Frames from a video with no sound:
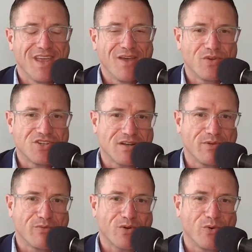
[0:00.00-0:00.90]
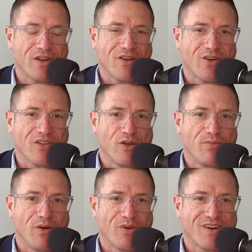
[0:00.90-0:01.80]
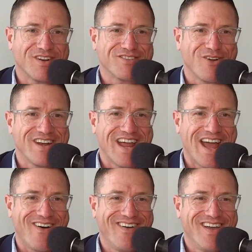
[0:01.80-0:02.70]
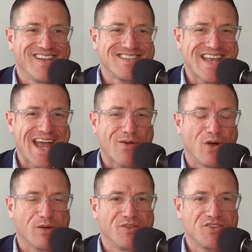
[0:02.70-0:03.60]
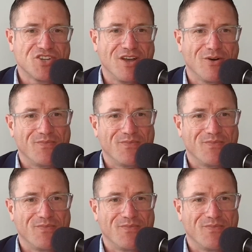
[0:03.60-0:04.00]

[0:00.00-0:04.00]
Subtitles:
We should have been recording earlier, but we're going to start now. Zach, welcome to the show.